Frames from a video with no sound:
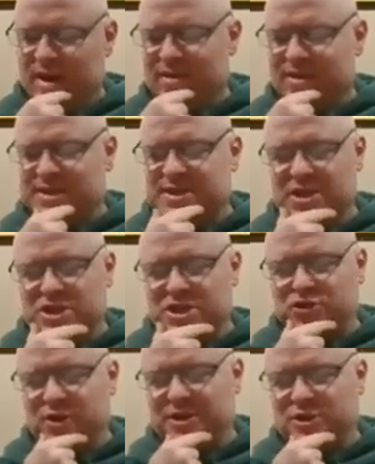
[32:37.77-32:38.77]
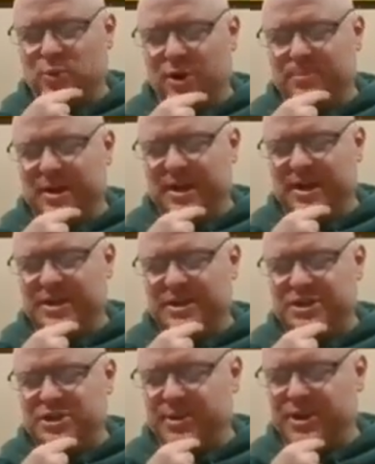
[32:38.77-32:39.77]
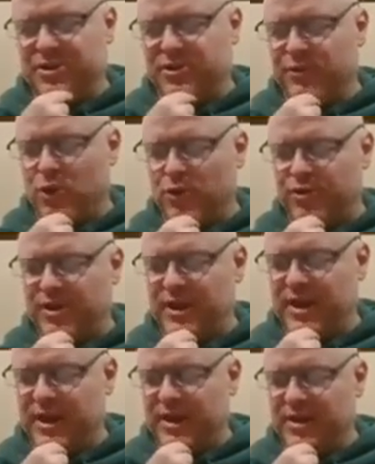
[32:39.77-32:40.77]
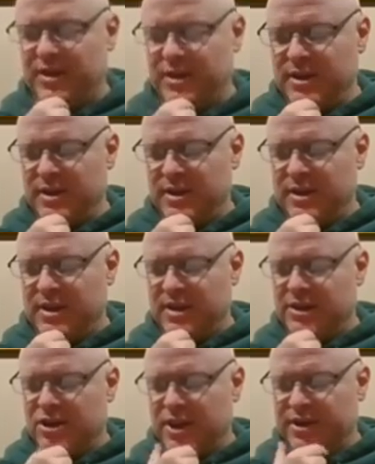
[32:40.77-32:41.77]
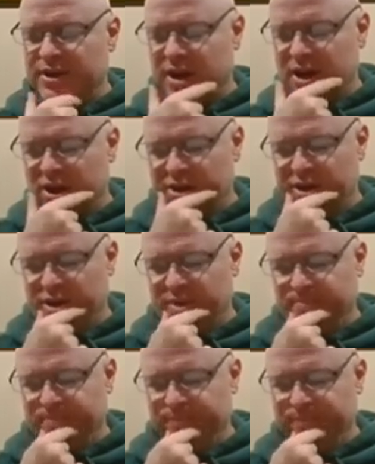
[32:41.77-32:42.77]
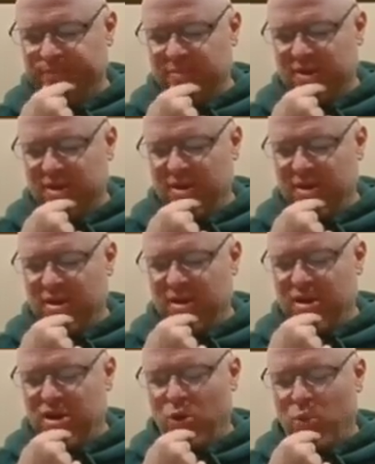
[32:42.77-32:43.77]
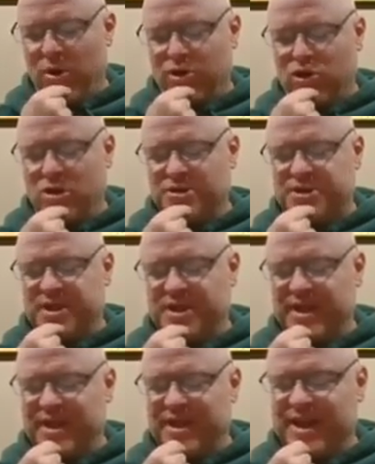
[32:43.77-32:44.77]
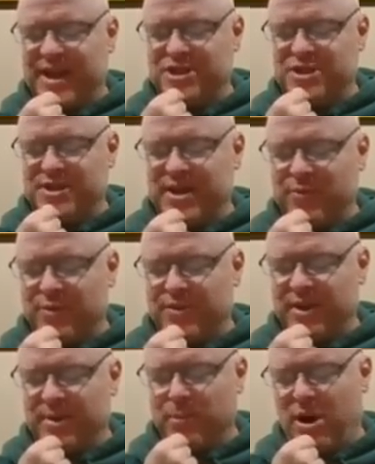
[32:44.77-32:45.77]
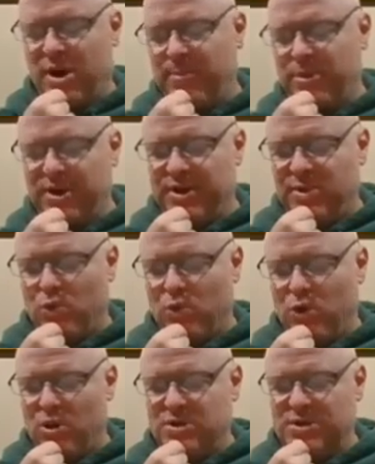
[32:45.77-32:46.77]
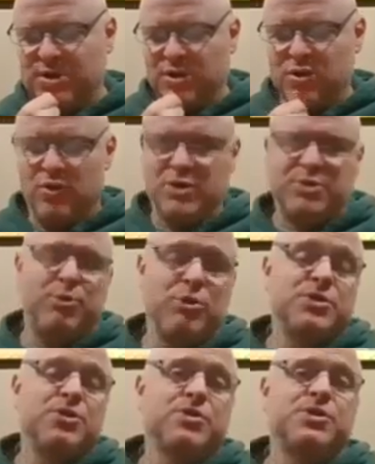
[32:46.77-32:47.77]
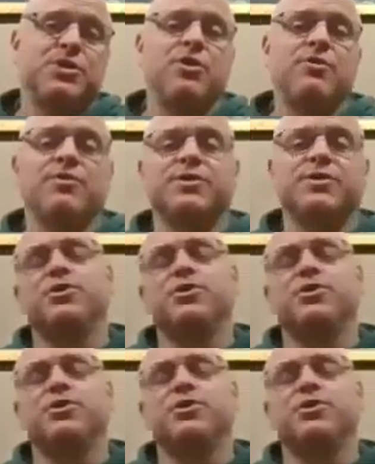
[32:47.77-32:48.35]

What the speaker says: This illustrates what it means to be a devotee in Kainkaryam. One constantly engages everything, mind, body, and words, in the Lord's personal service.